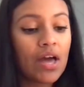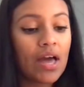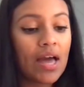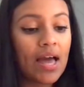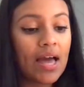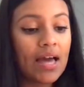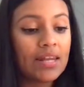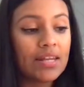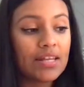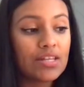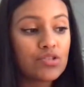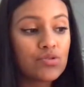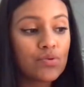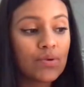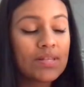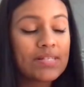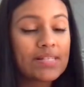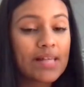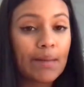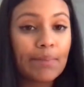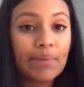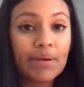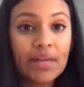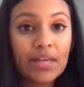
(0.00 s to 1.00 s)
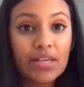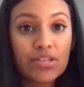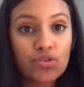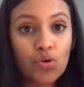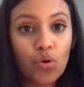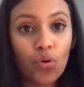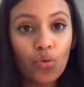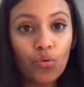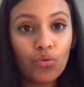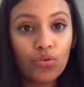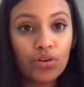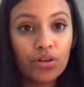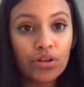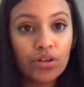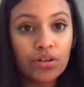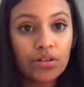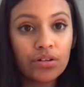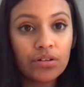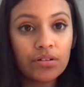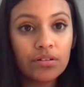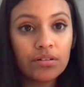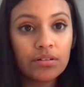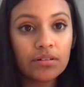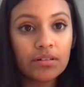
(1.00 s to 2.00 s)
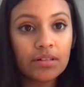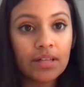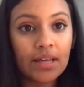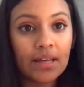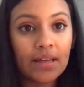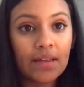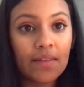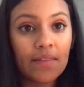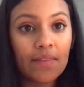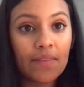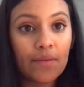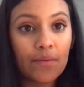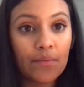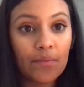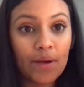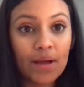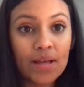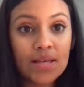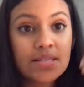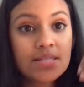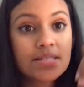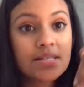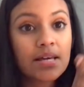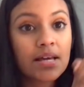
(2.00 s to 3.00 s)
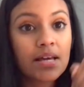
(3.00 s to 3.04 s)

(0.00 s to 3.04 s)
And as soon as that peak is over, like the rest,